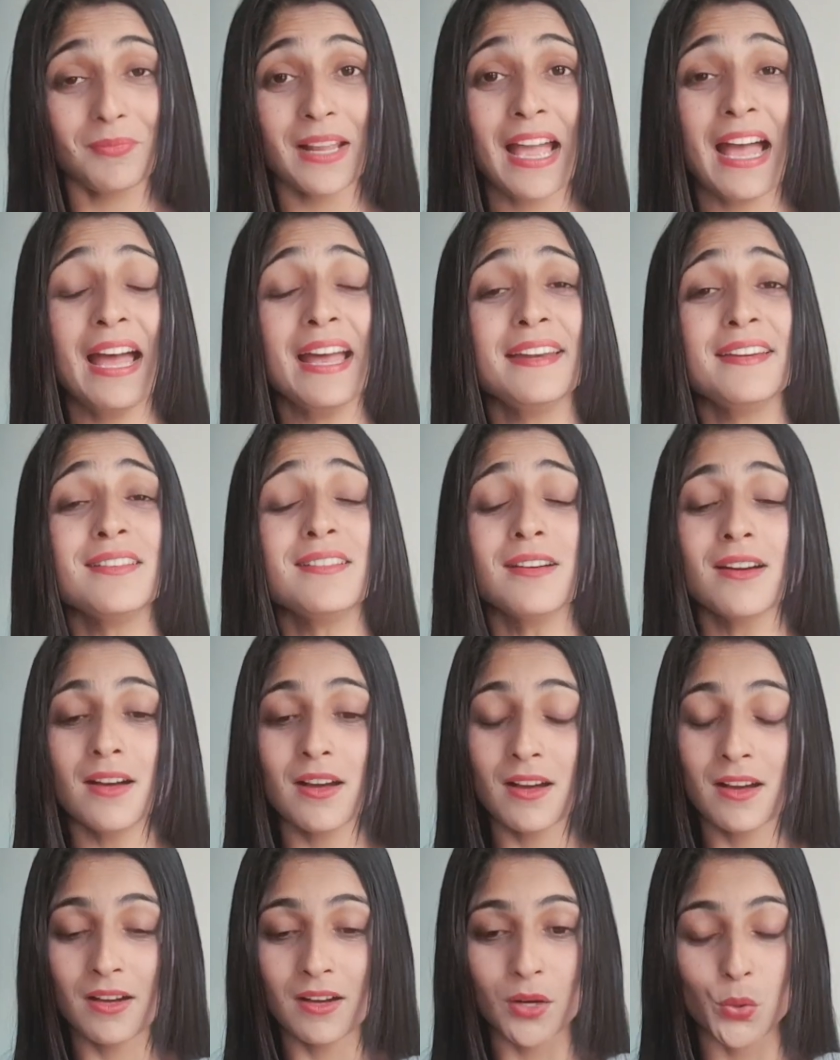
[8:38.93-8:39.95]
And
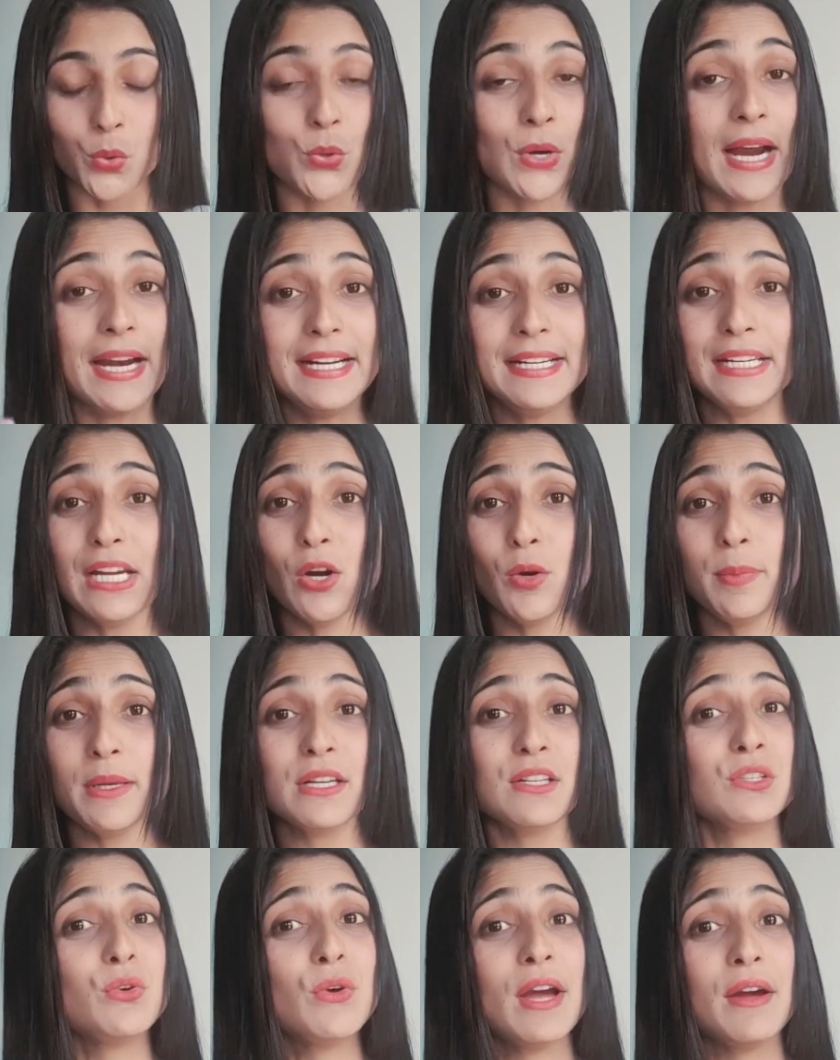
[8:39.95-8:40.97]
right now,
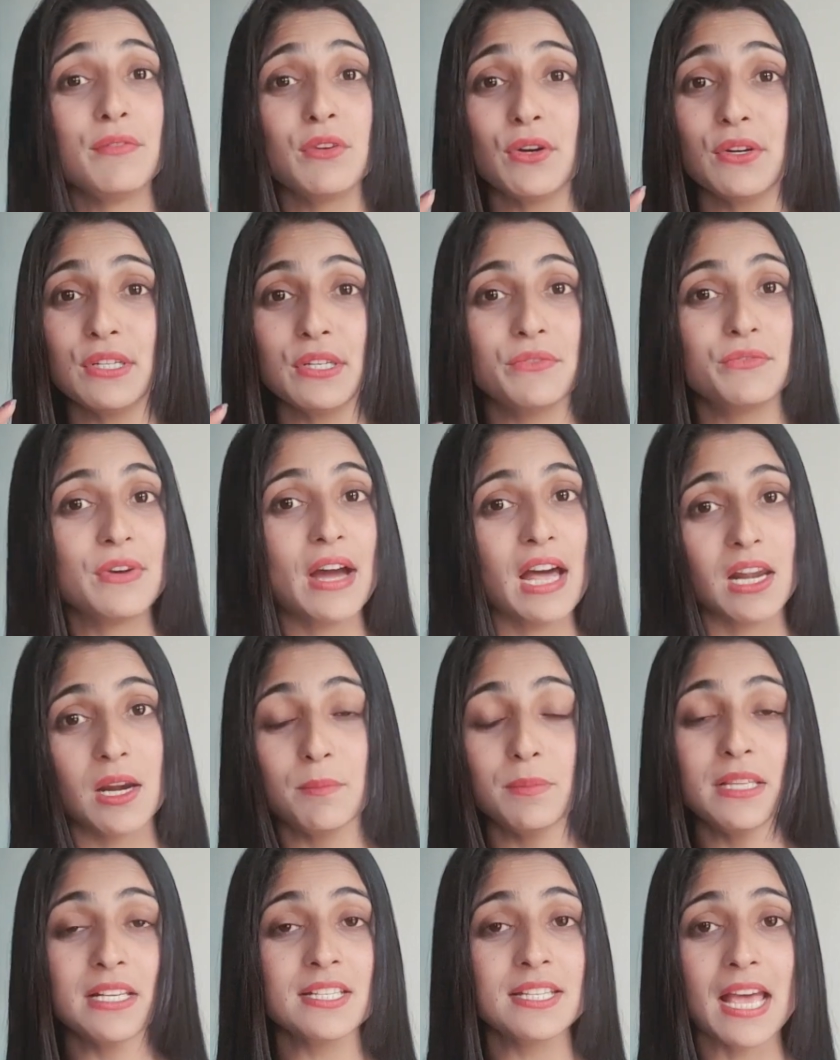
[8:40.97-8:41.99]
because you have not
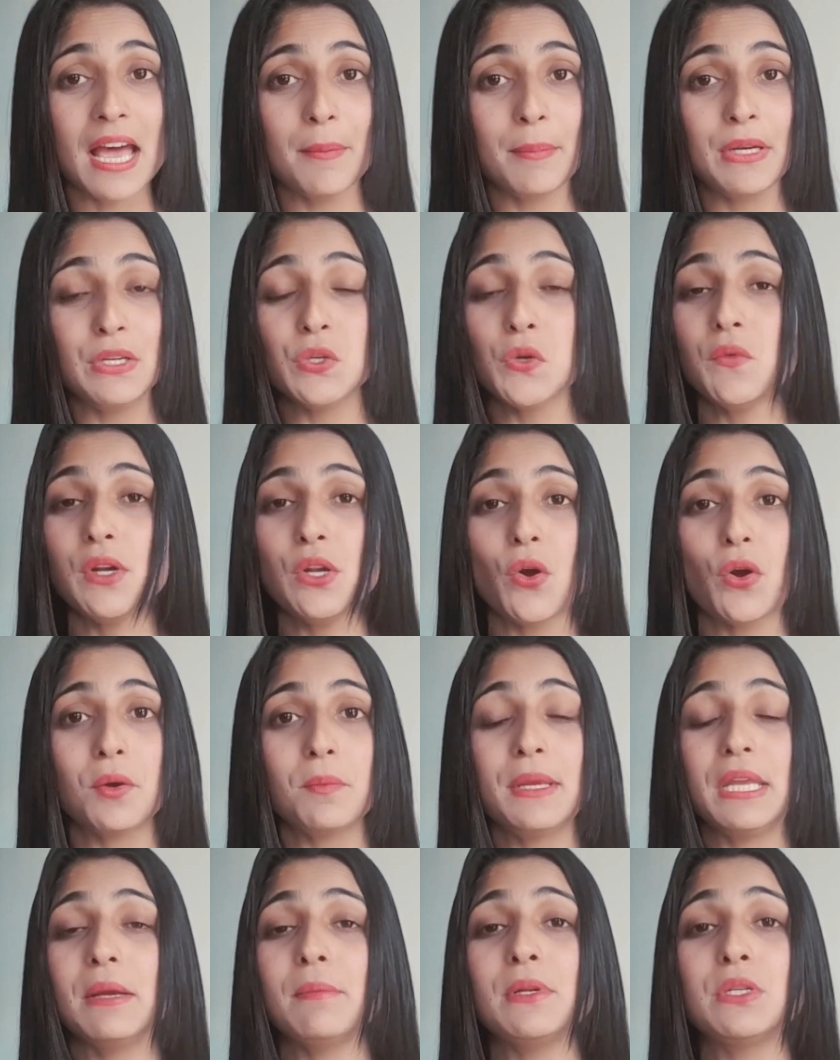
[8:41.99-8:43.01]
developed this habit, you will not
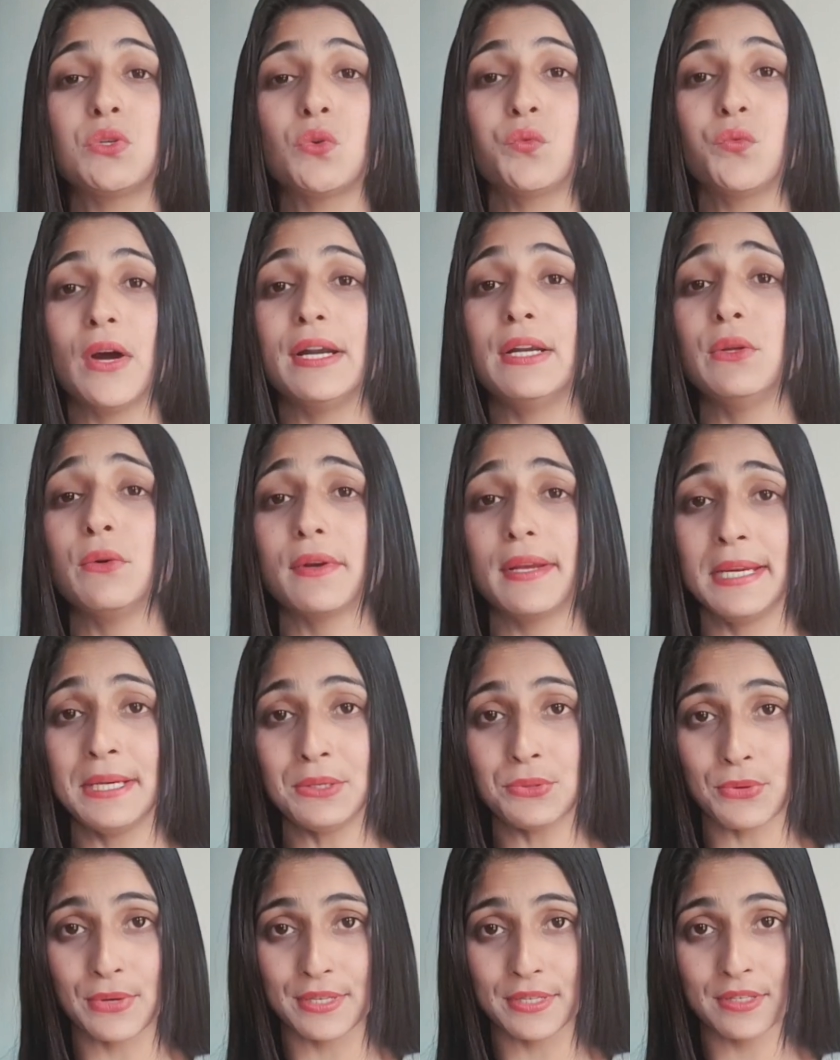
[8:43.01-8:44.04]
be able to find your
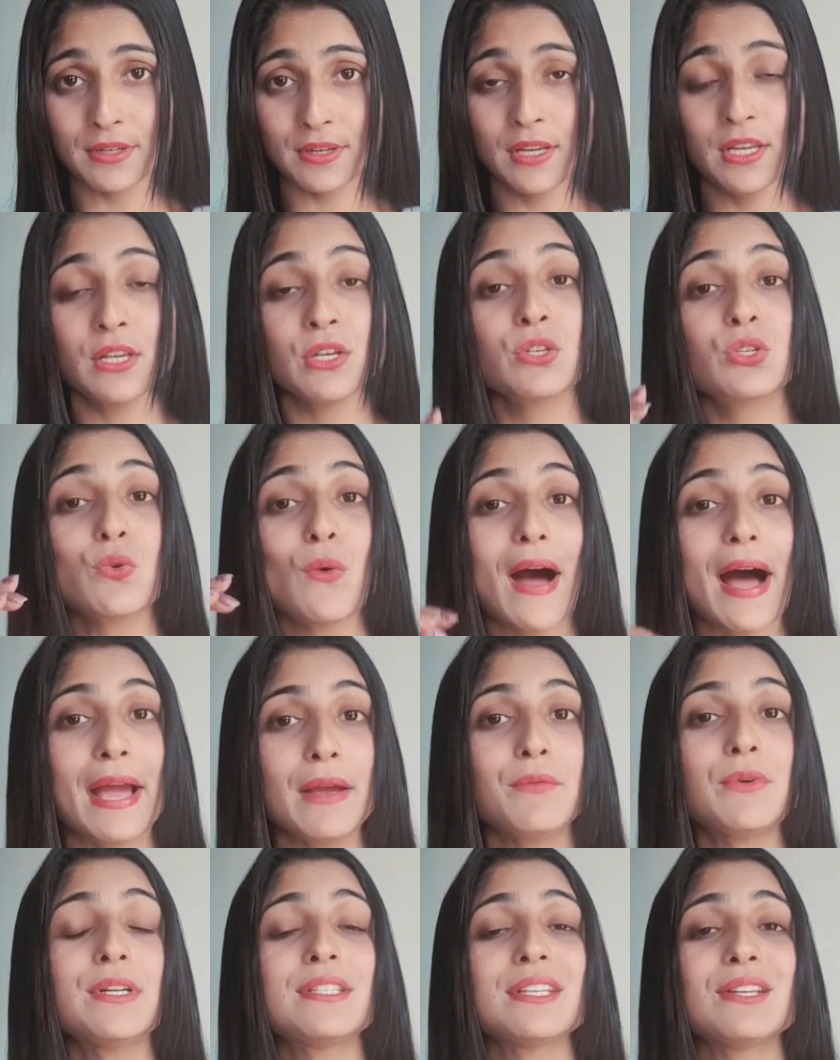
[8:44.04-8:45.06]
interest. So I
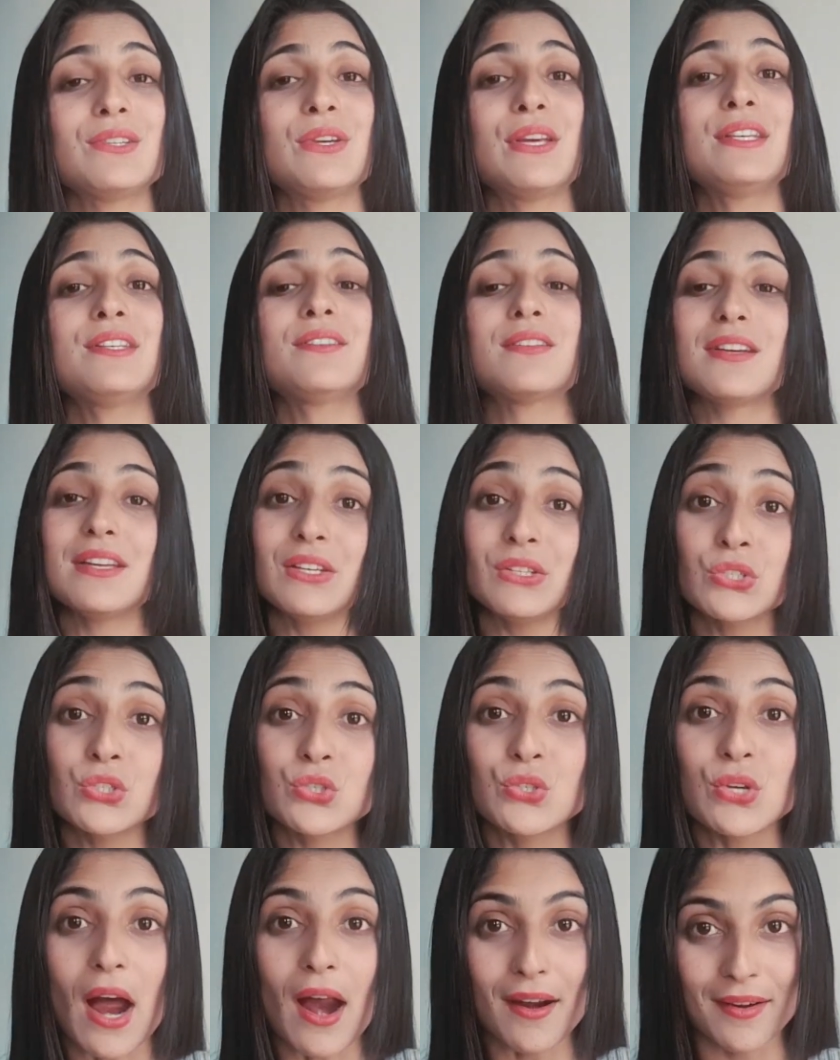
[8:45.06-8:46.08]
would suggest
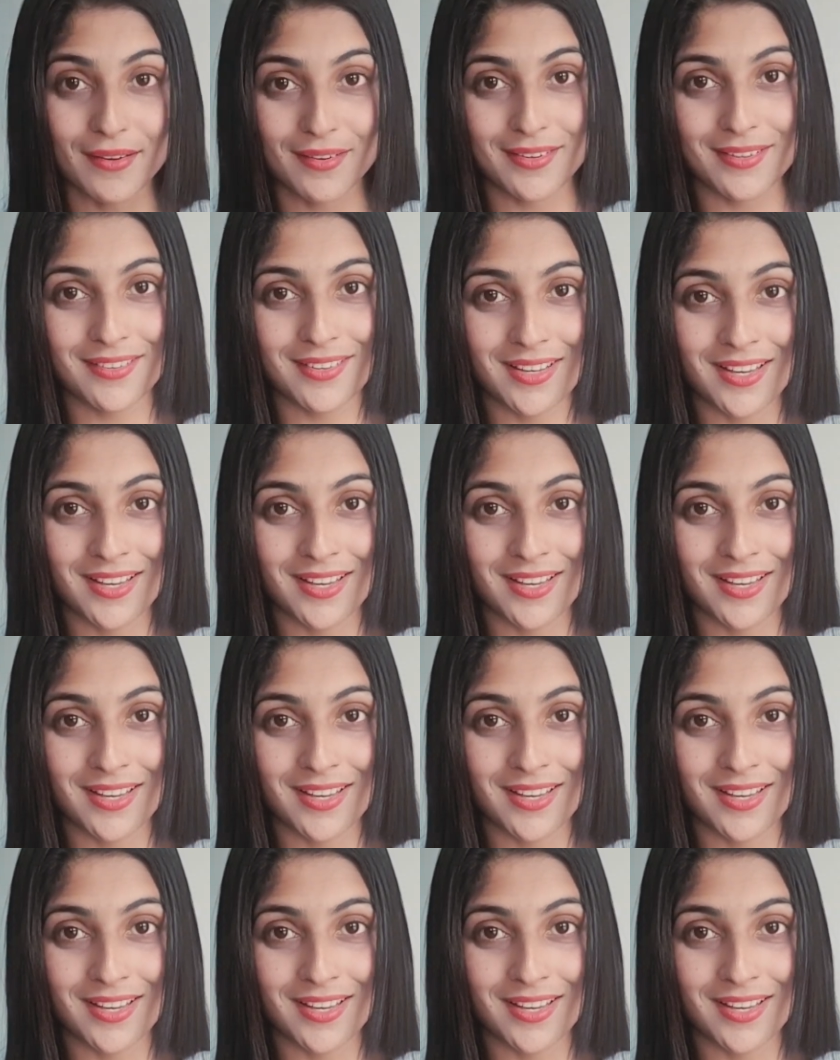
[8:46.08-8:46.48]
start.